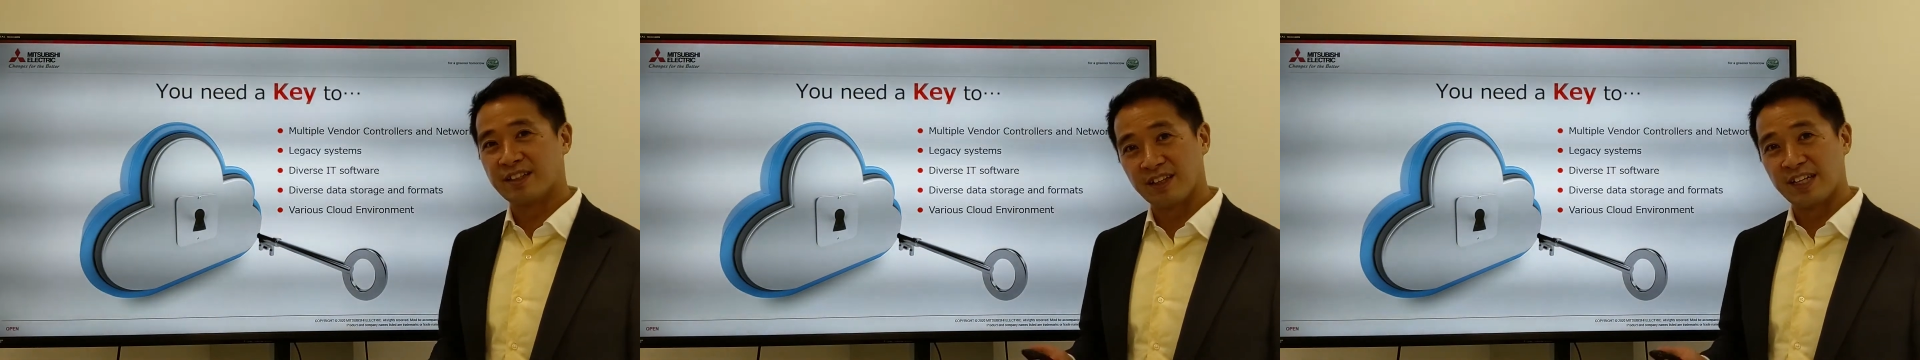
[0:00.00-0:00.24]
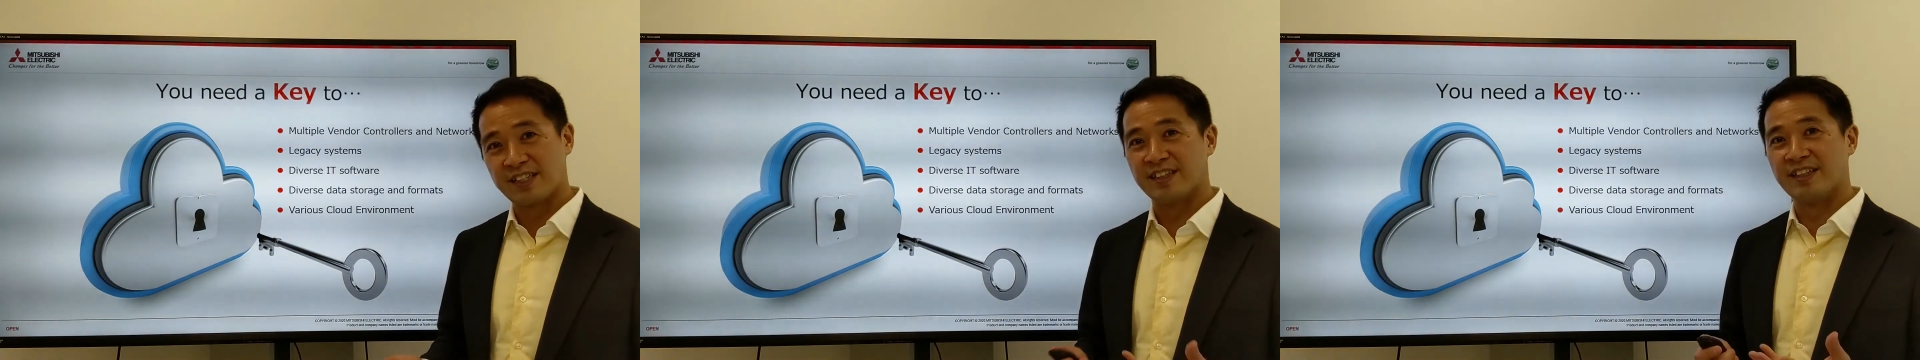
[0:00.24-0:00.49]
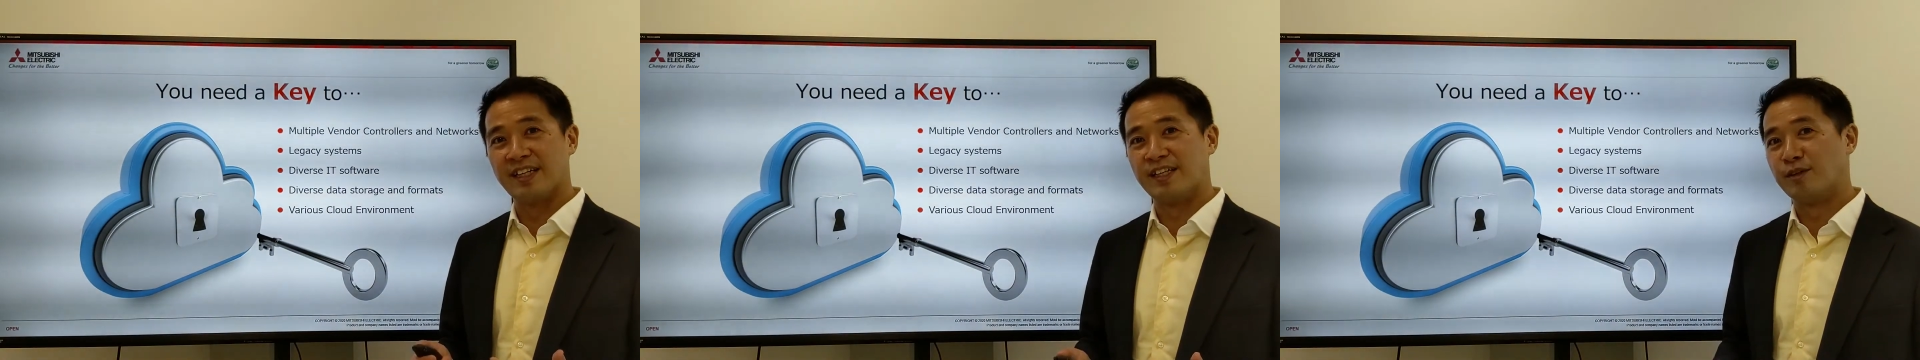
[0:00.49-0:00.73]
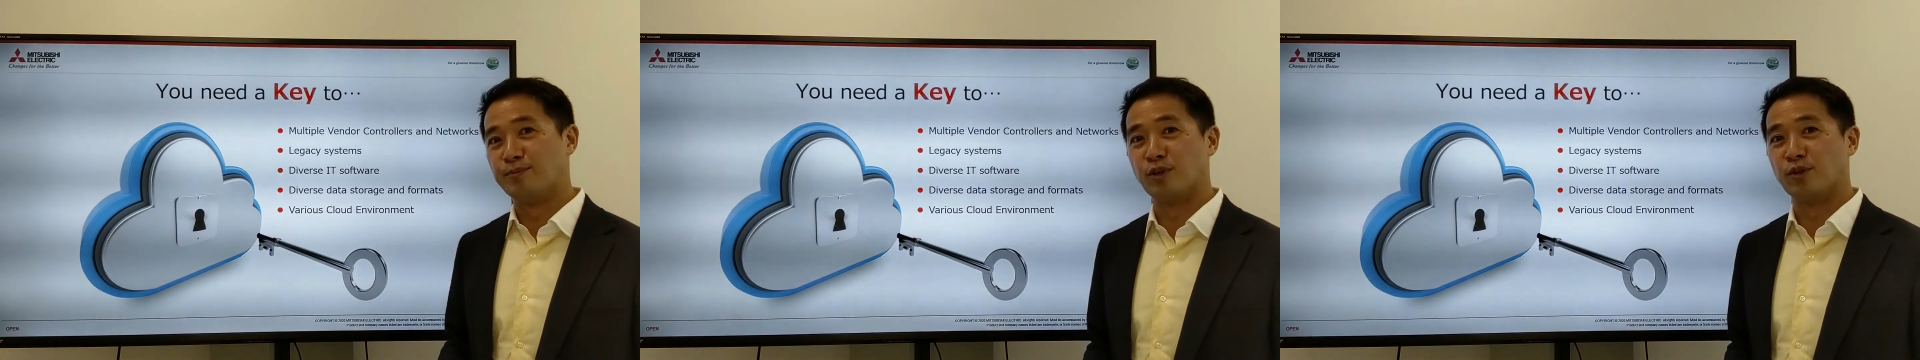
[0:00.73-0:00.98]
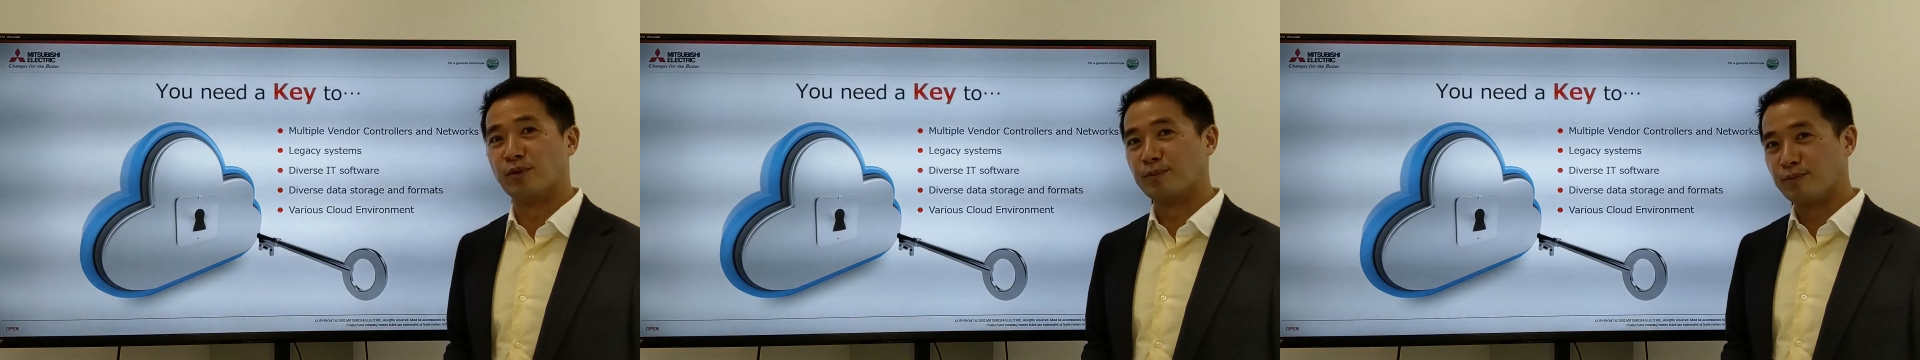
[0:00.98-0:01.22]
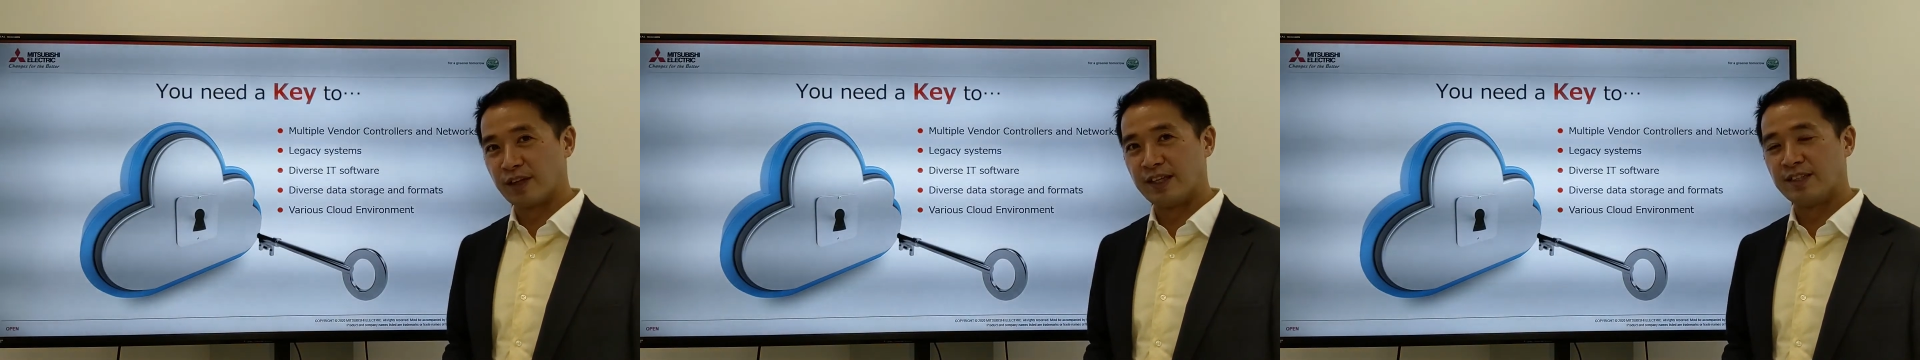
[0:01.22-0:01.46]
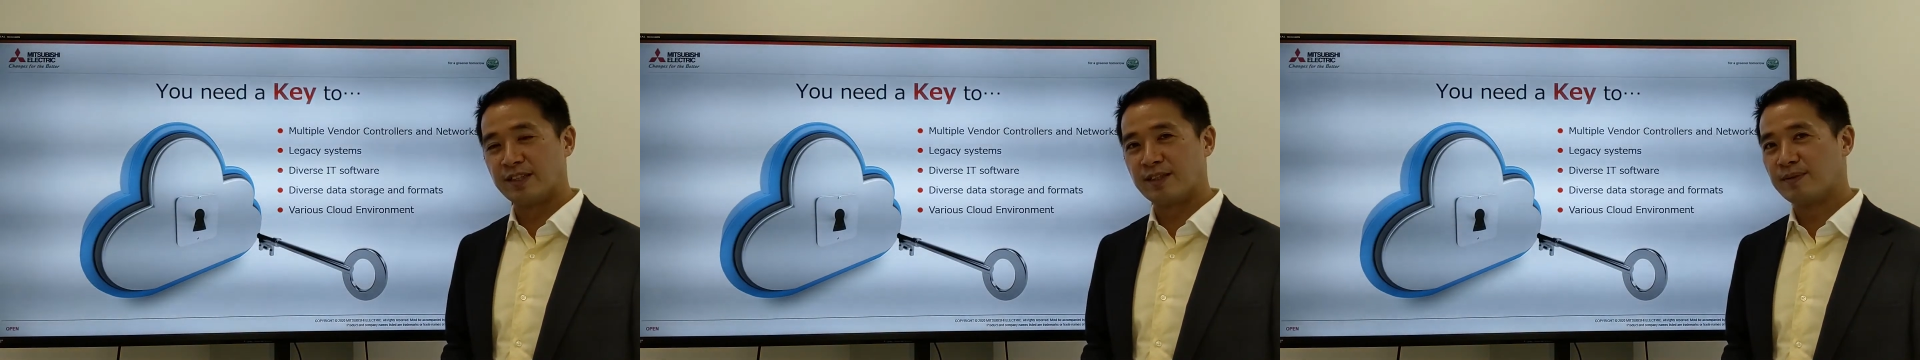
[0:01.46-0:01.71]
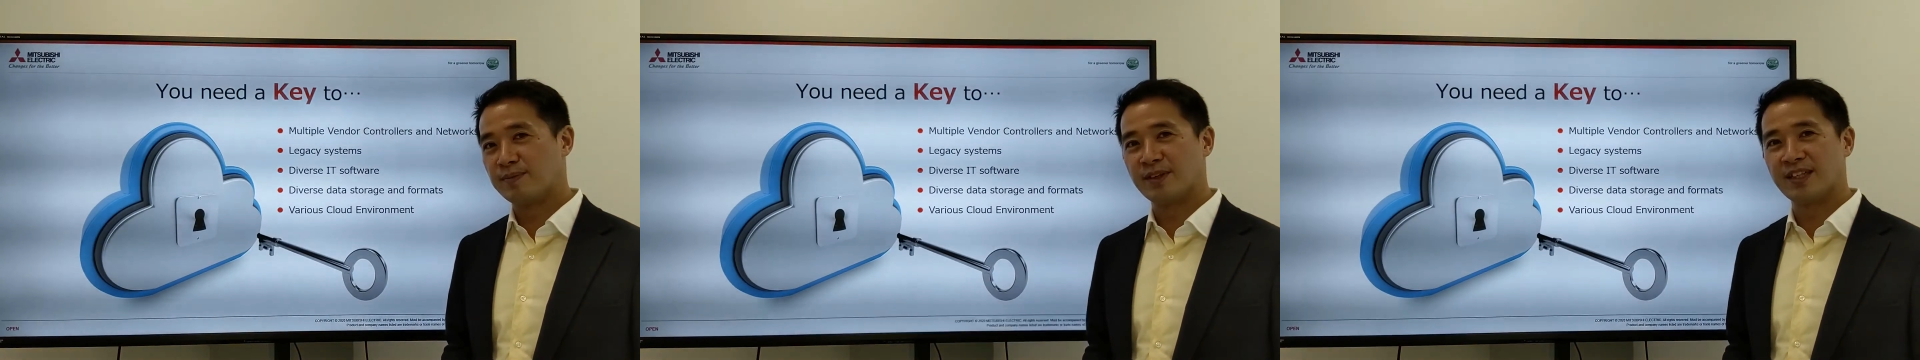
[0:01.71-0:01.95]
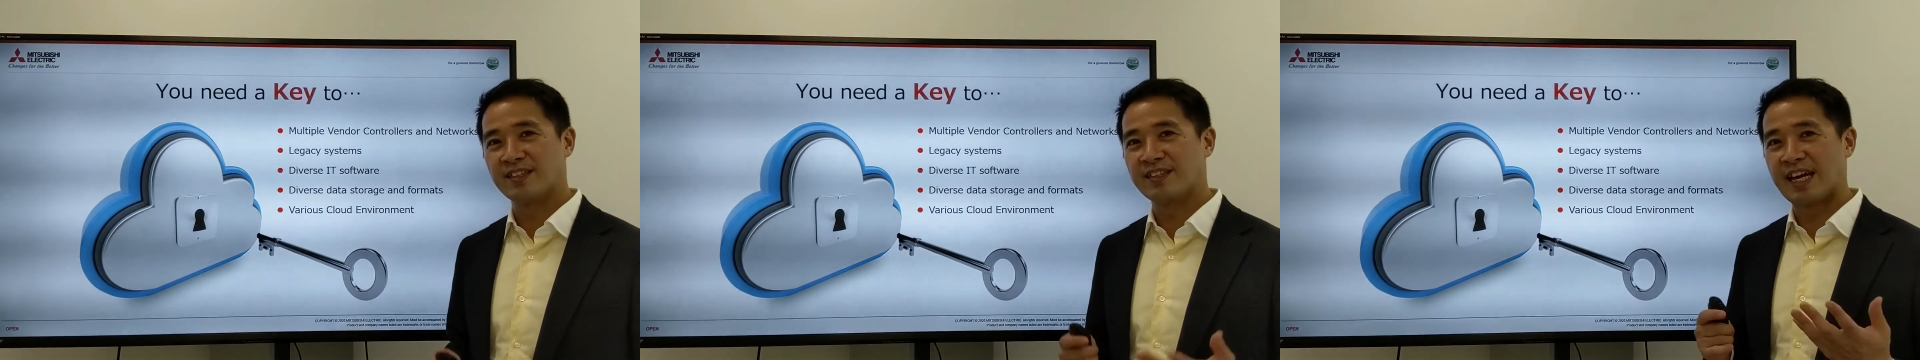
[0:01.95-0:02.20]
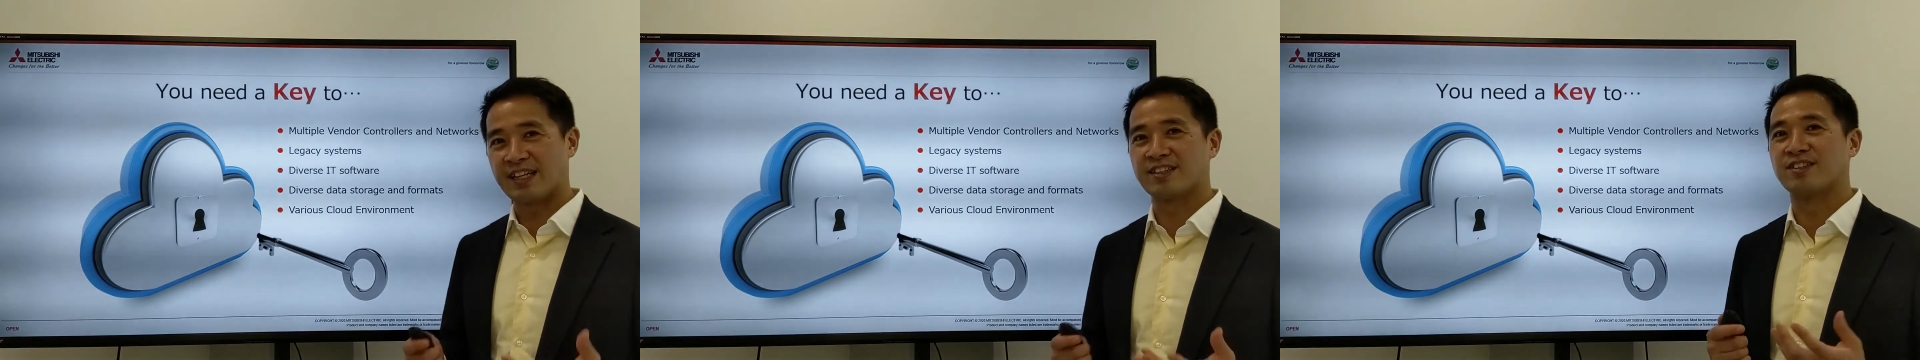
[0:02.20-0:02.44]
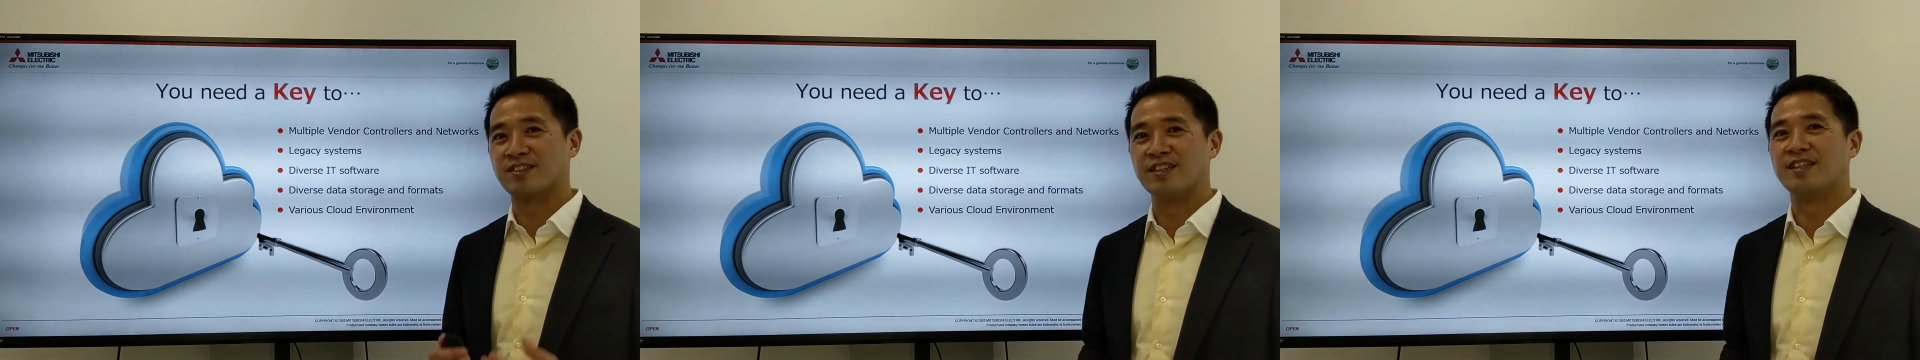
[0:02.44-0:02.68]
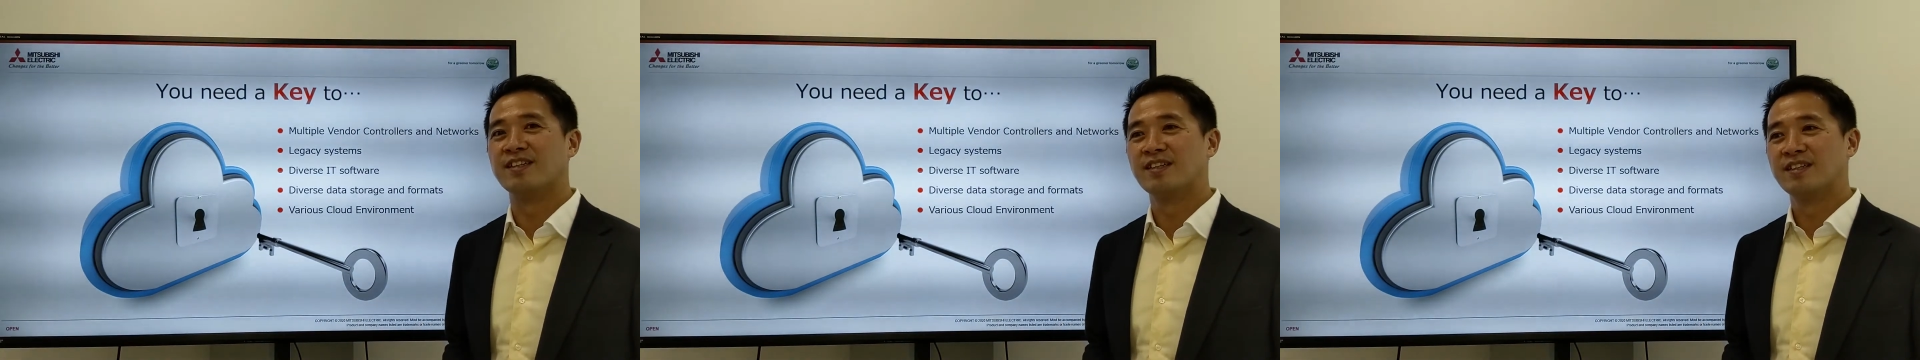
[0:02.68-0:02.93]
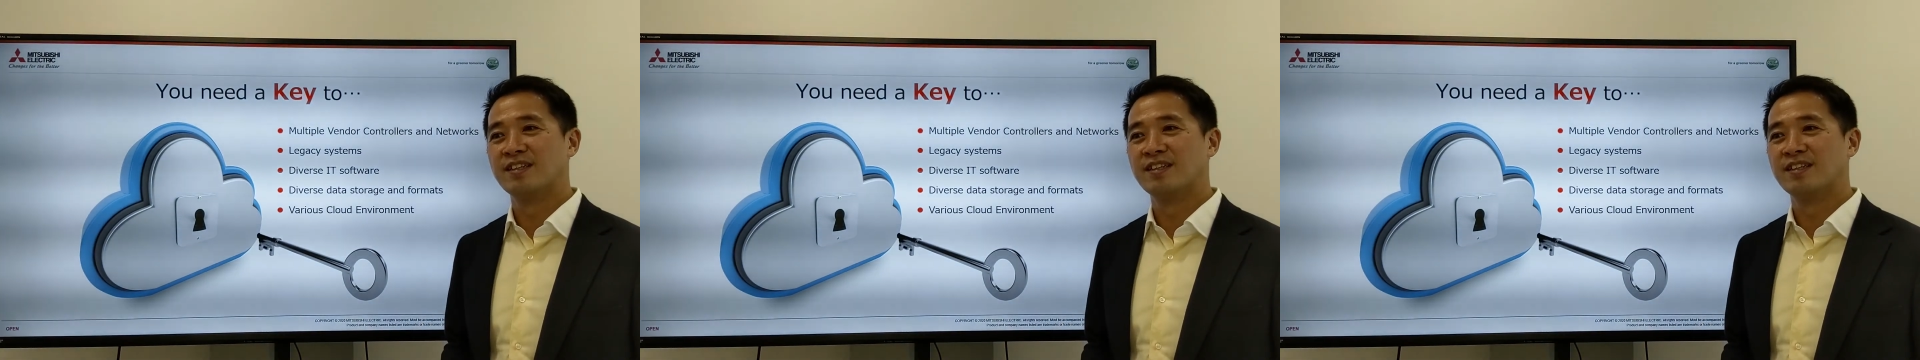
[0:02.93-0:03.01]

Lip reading: collect the data and put it in one place, but it's actually